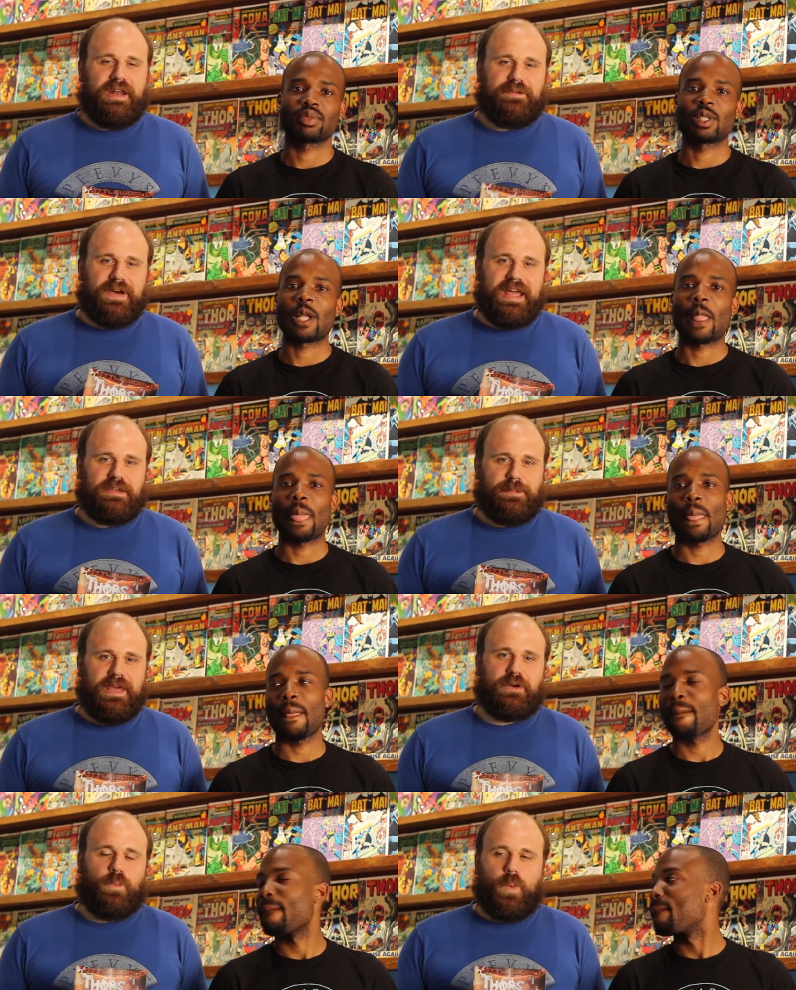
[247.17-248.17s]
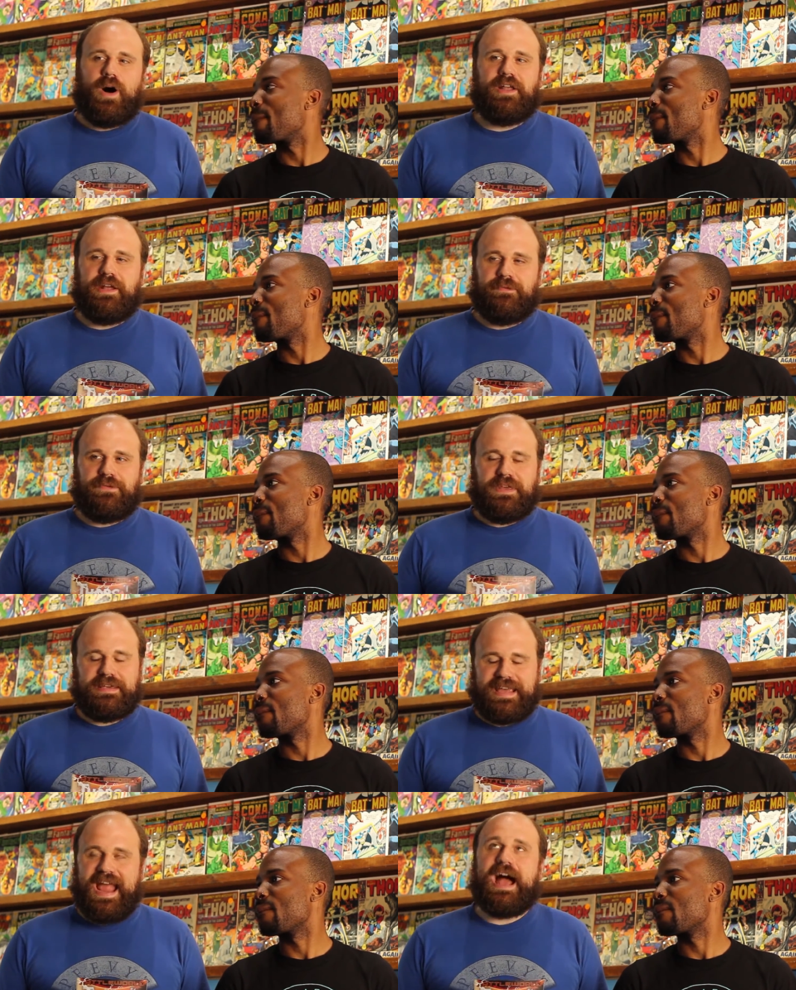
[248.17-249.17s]
Speaker 1: And if I had to pick one of
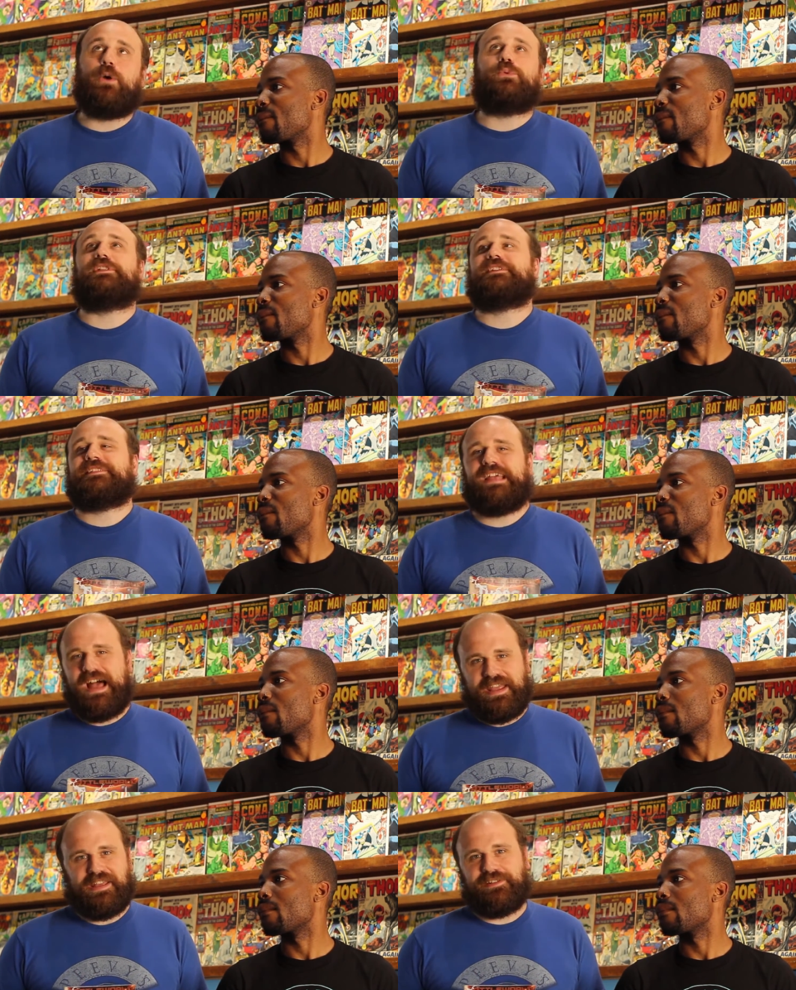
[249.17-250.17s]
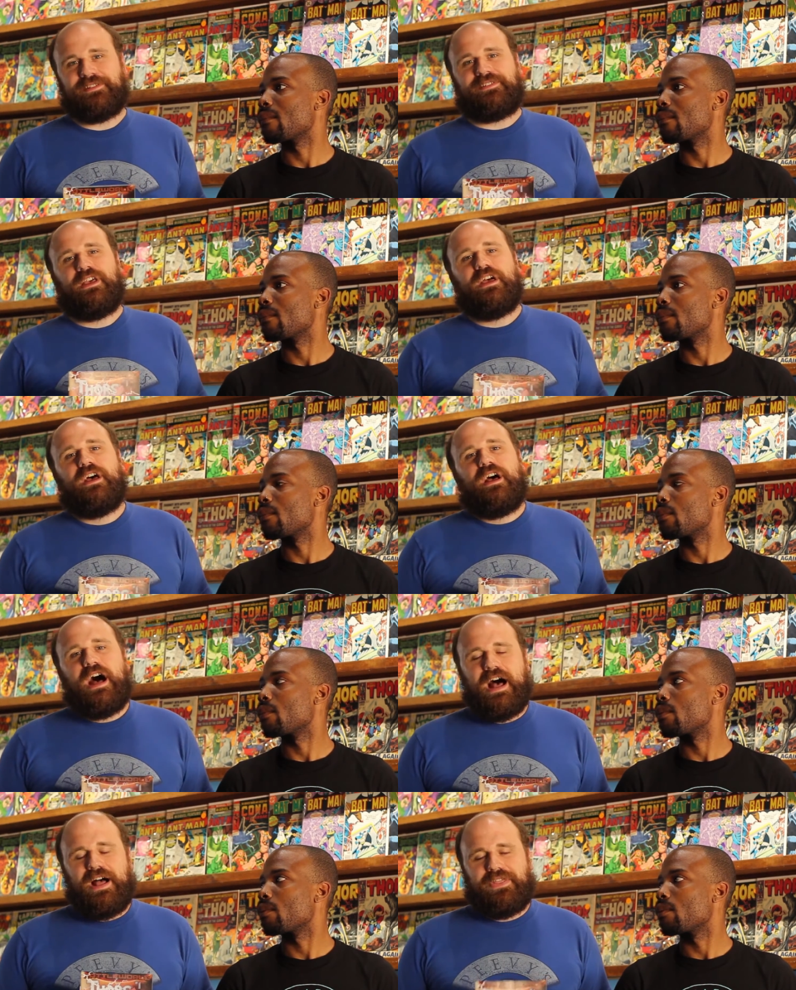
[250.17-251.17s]
the countless tie-ins
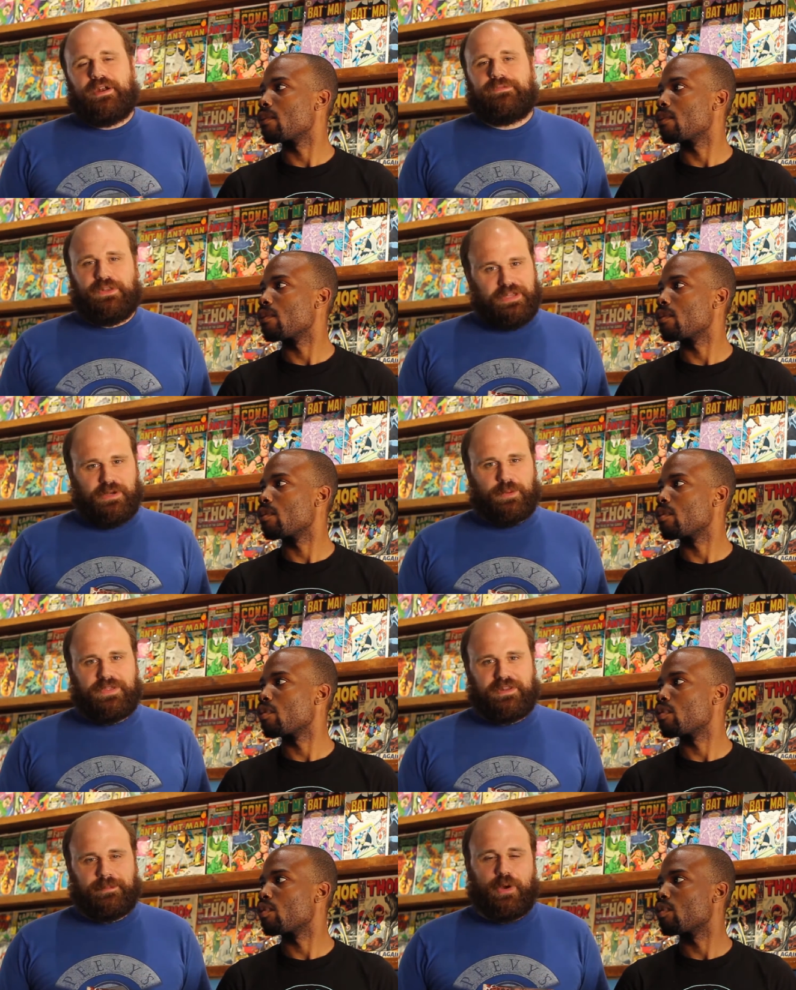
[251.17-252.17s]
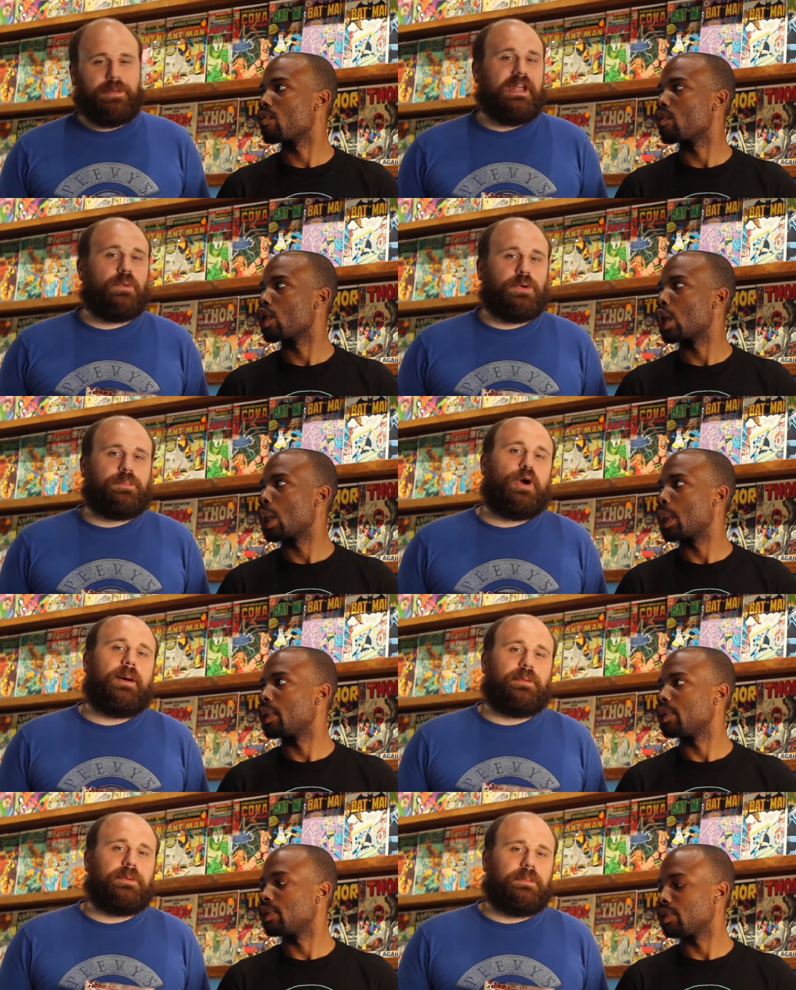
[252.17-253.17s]
uh, that are affiliated with it at the moment, it would
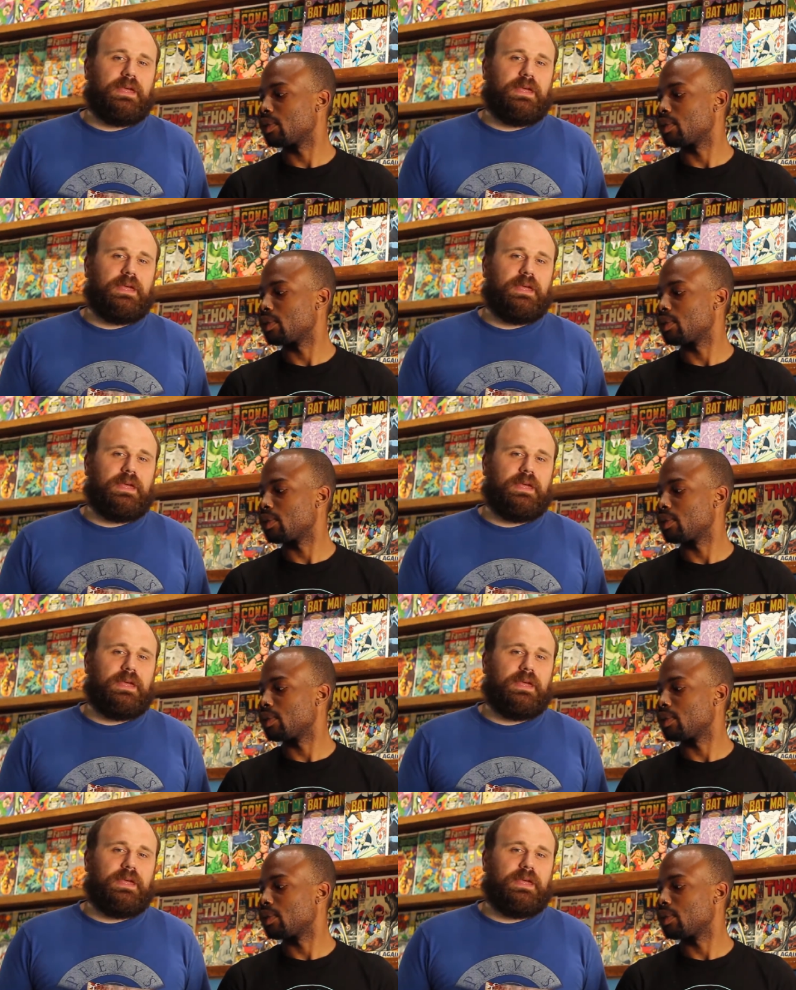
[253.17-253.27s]
probably